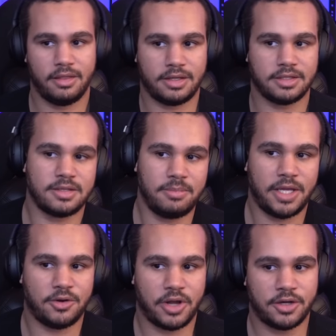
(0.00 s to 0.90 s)
that doesn't
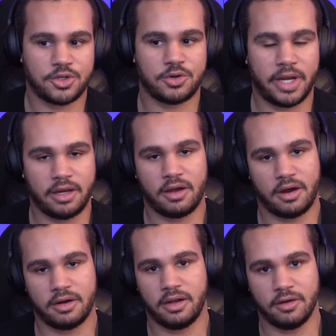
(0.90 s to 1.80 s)
mean you're not training
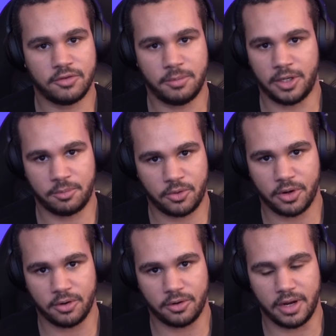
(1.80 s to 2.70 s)
hard enough to make
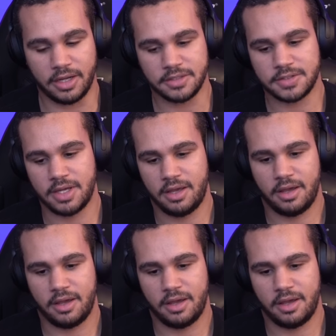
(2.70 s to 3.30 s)
progress.